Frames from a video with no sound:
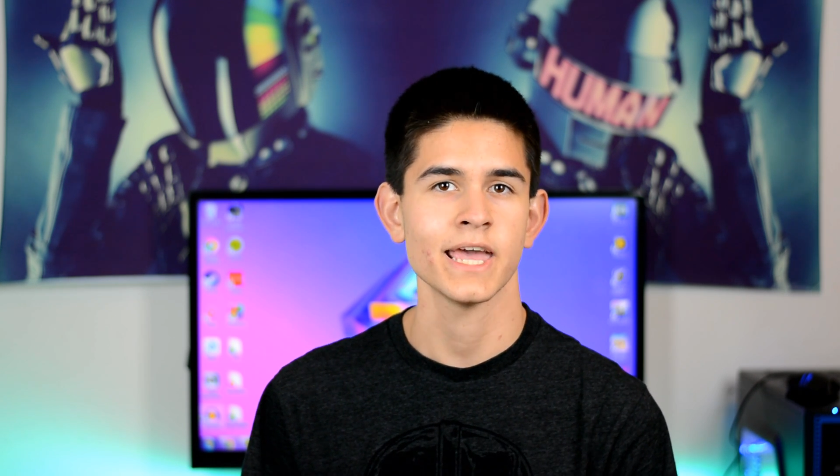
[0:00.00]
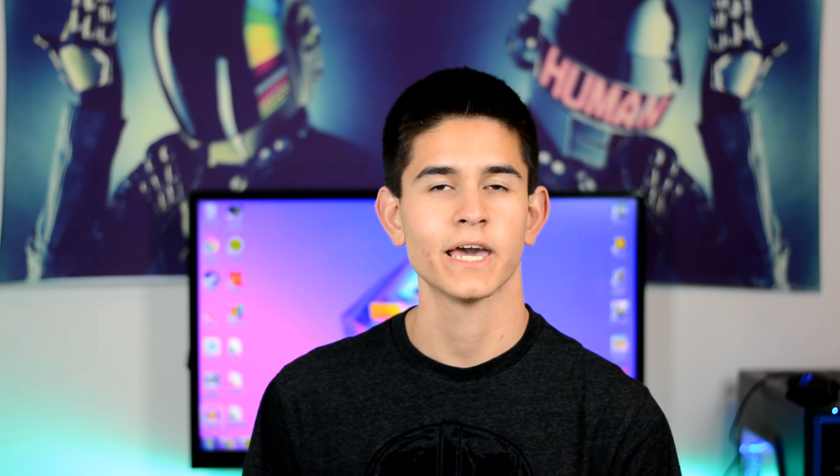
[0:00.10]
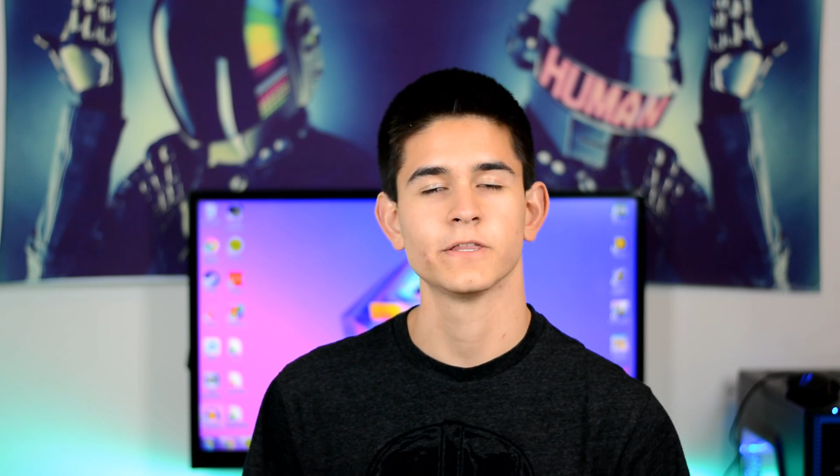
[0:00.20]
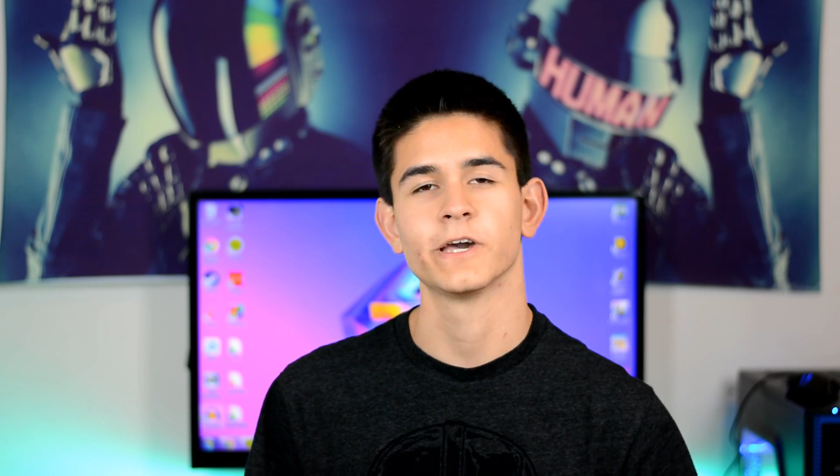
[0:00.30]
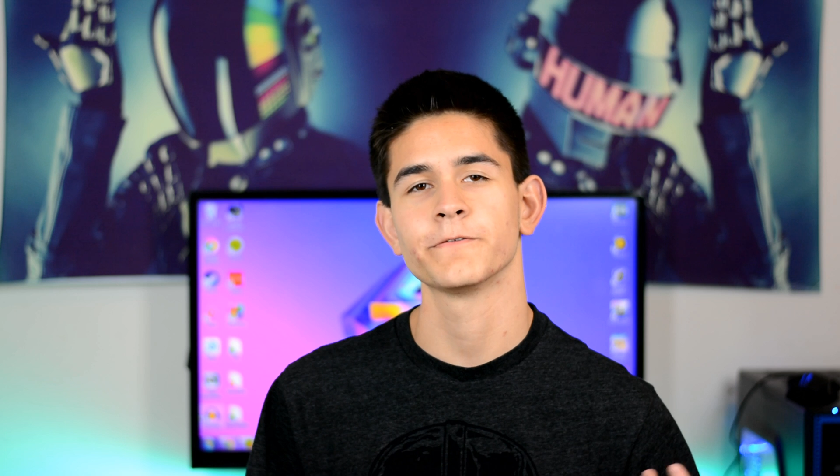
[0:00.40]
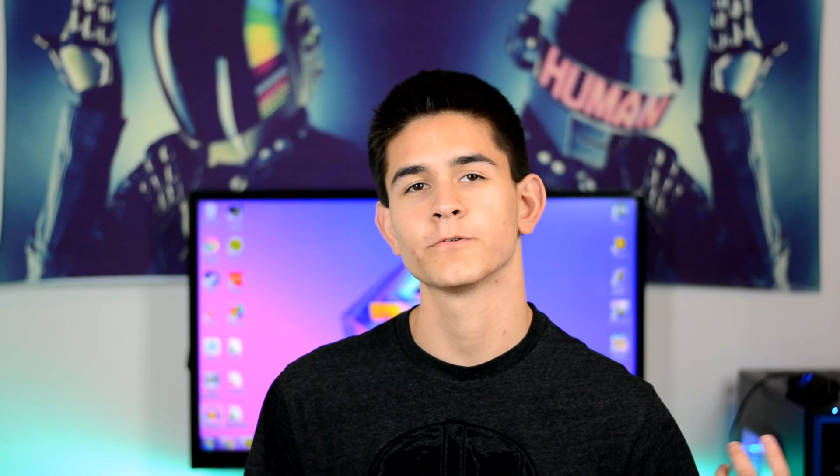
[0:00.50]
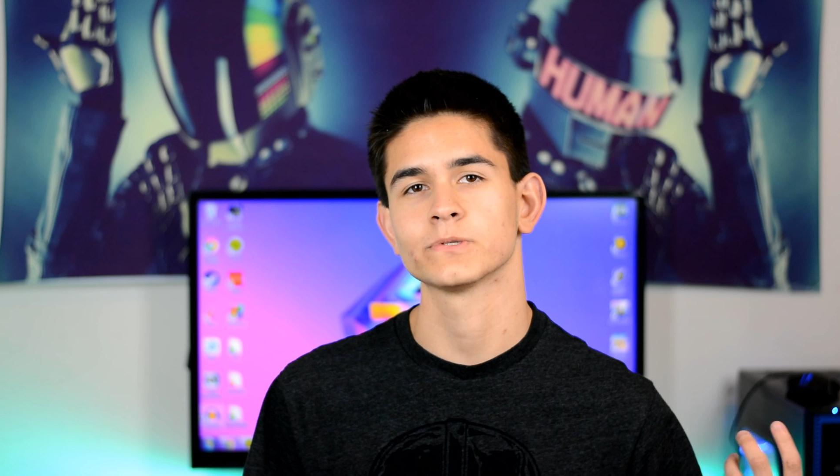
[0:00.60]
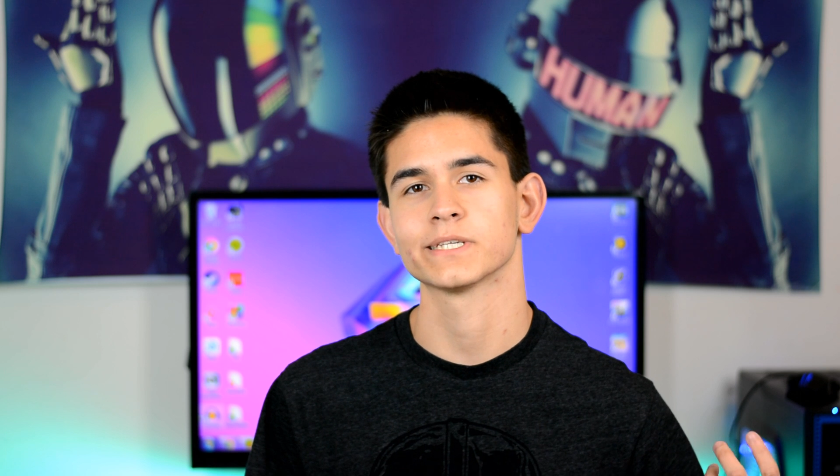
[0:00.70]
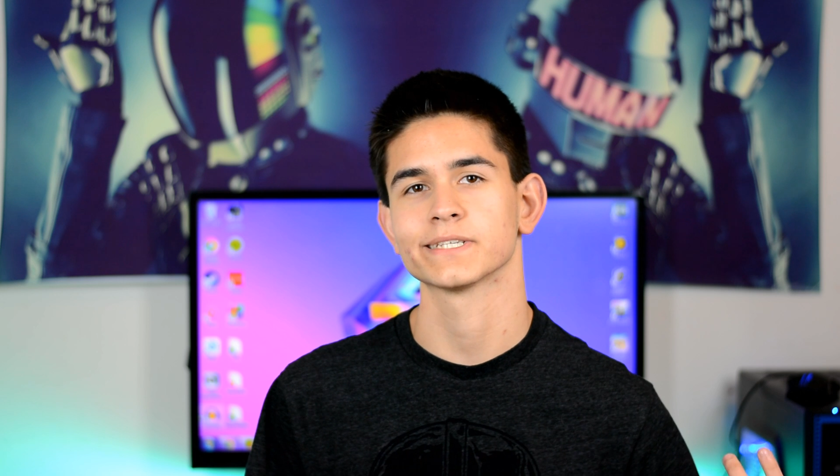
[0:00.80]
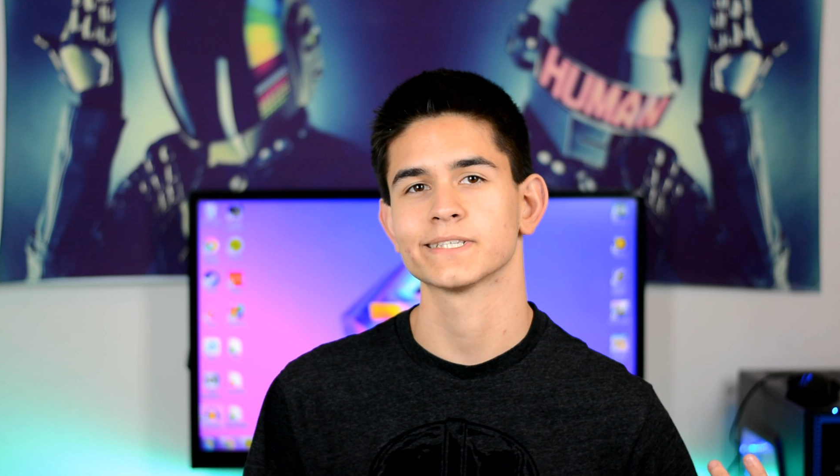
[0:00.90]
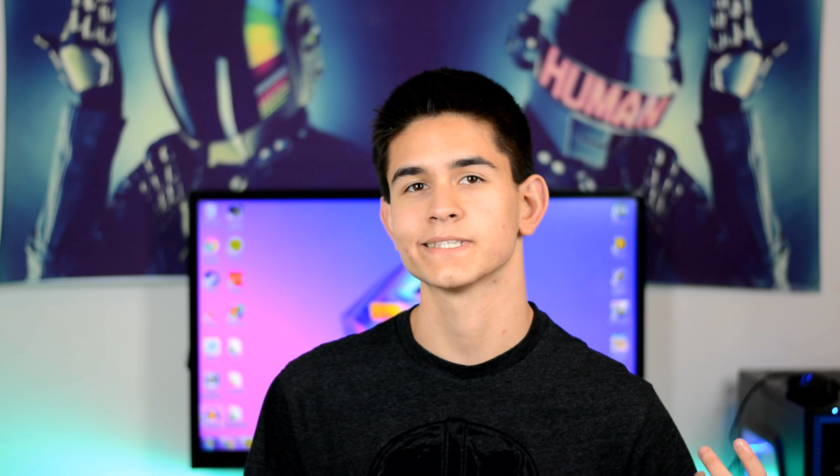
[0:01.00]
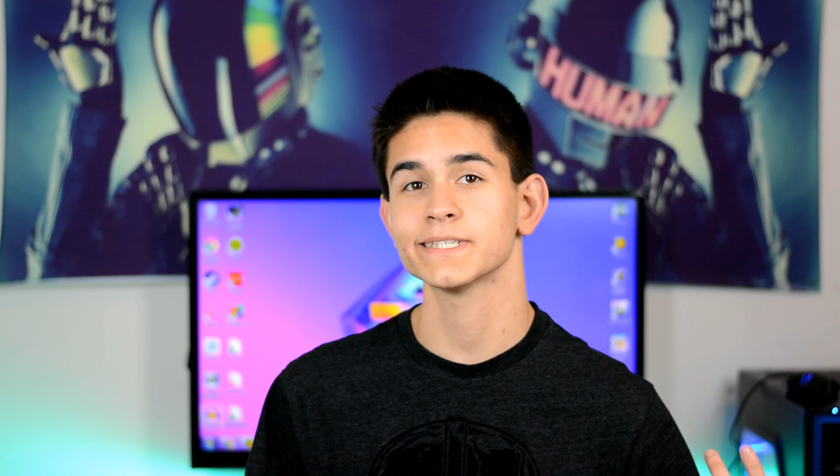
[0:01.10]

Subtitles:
and the iPhone 6 is